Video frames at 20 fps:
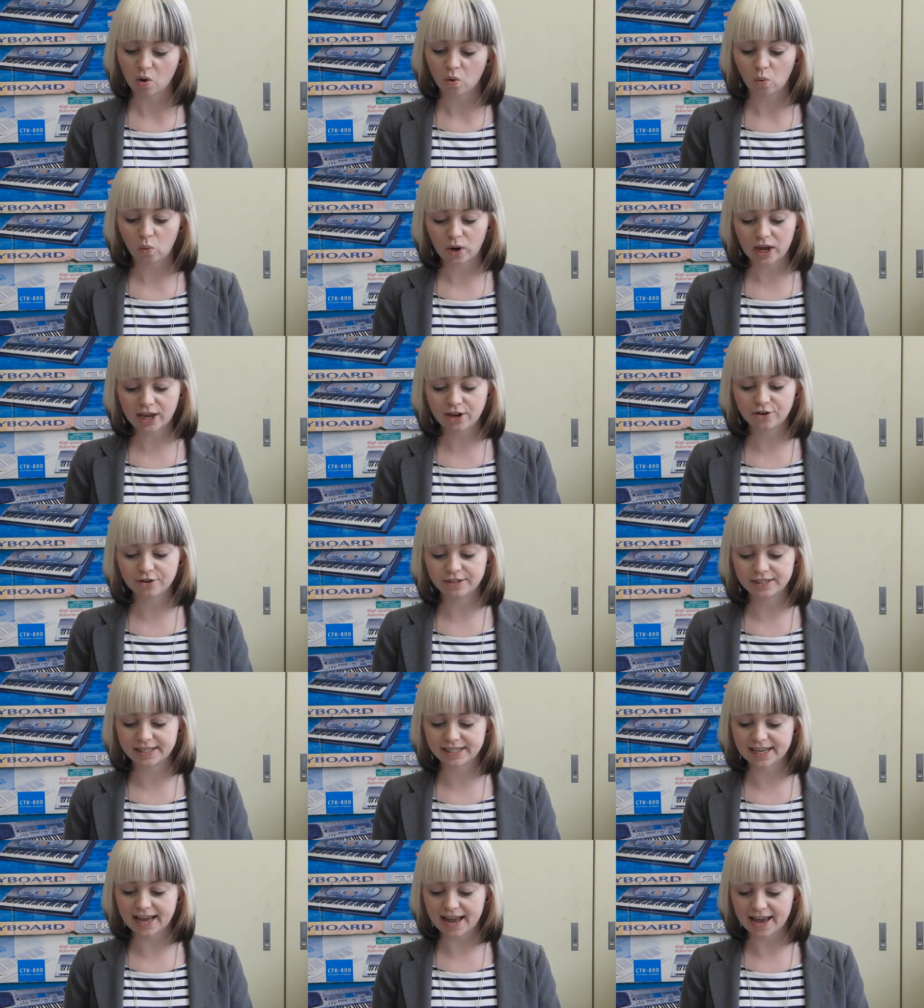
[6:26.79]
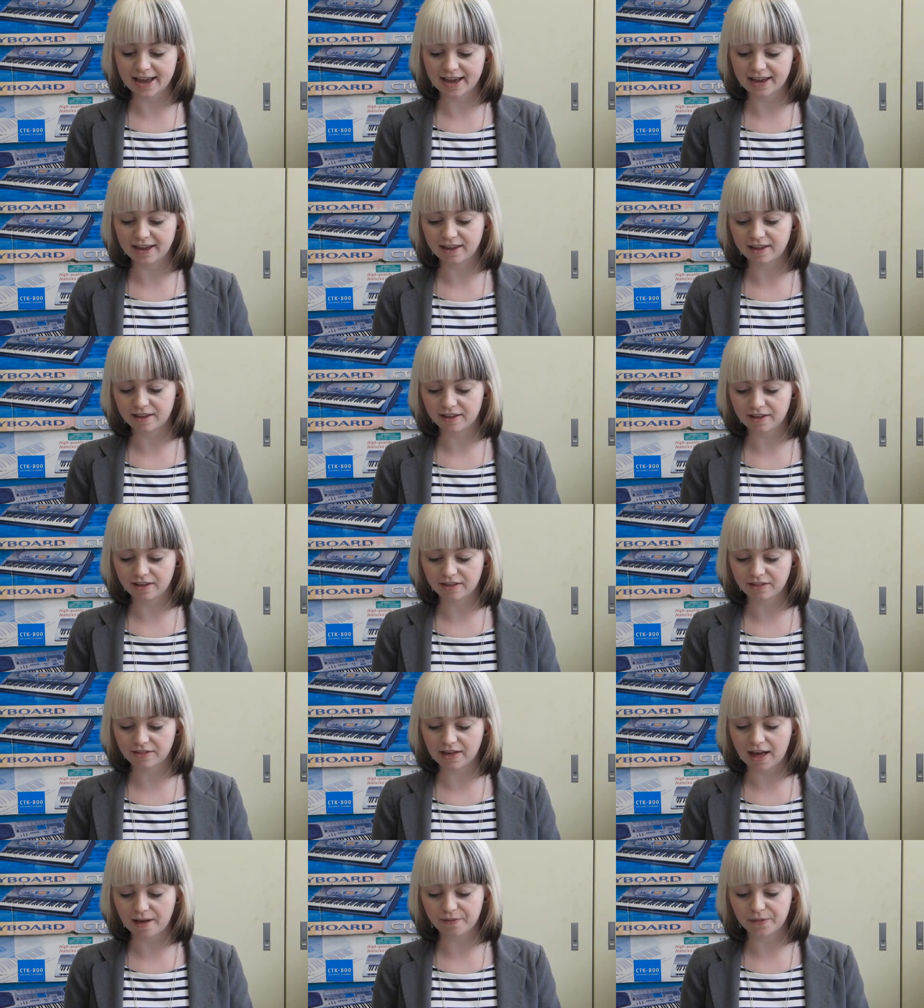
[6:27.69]
We could say
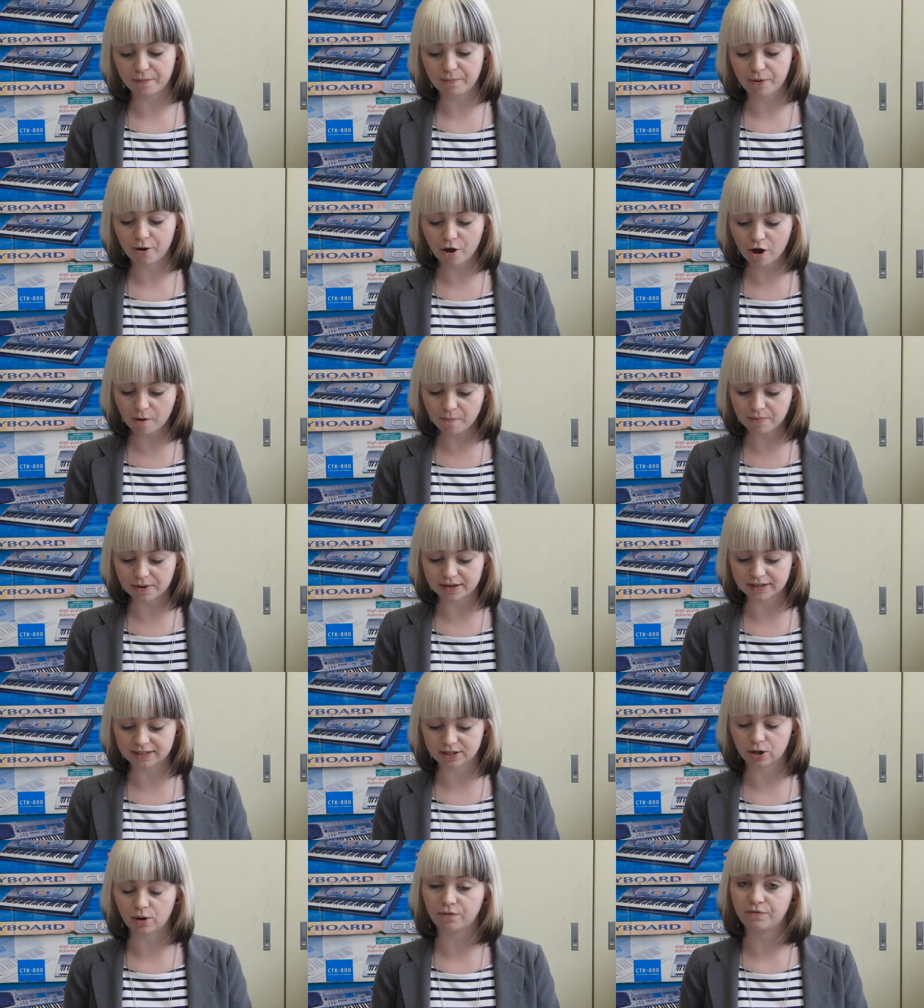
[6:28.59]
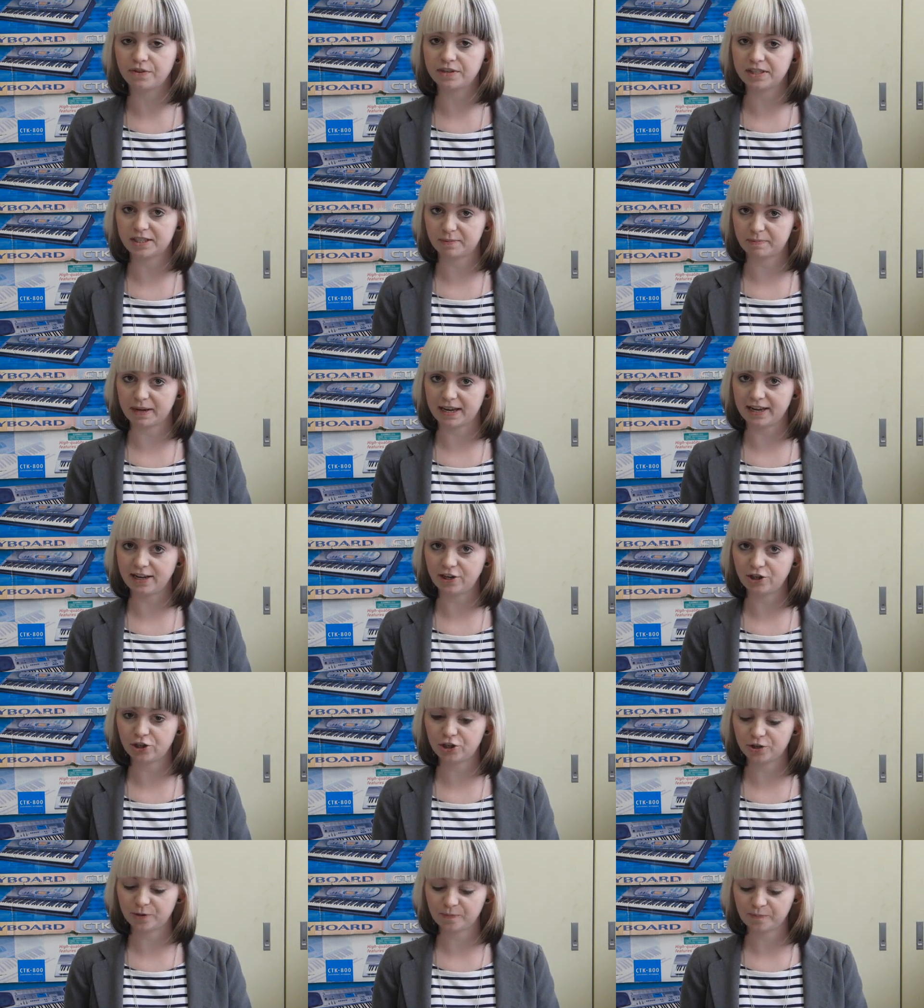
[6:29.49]
that the purpose of the
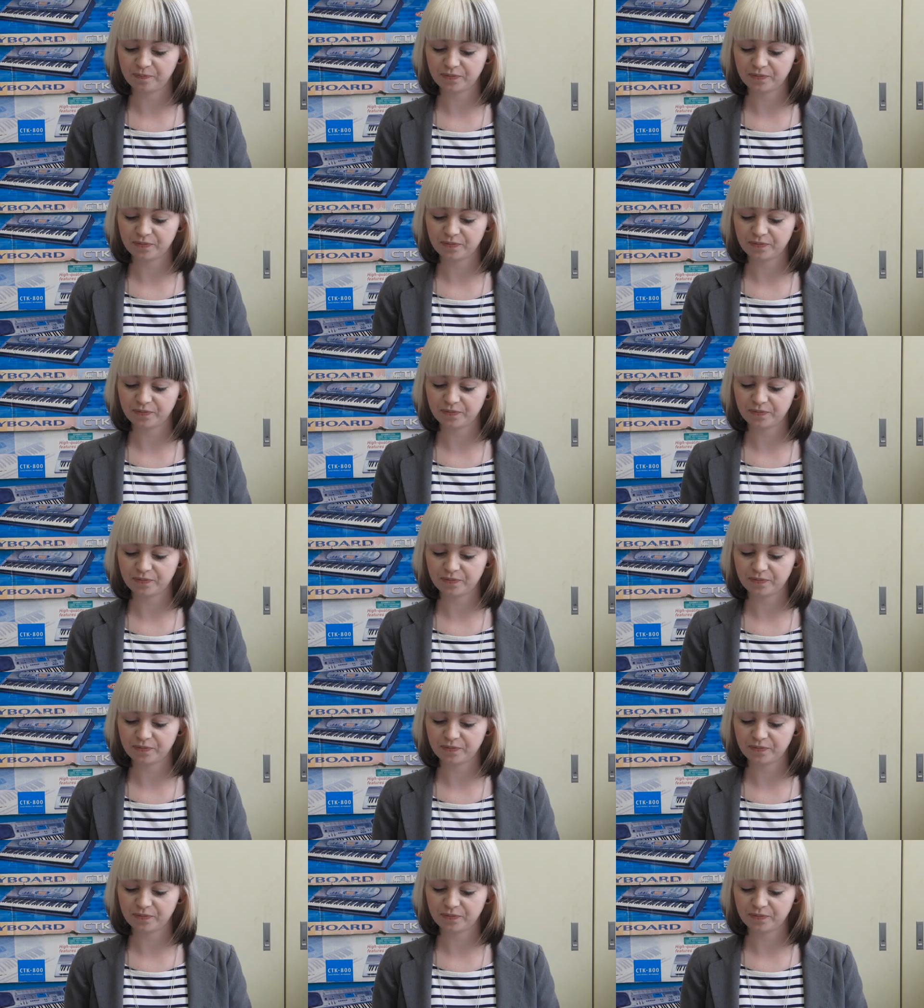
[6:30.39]
speech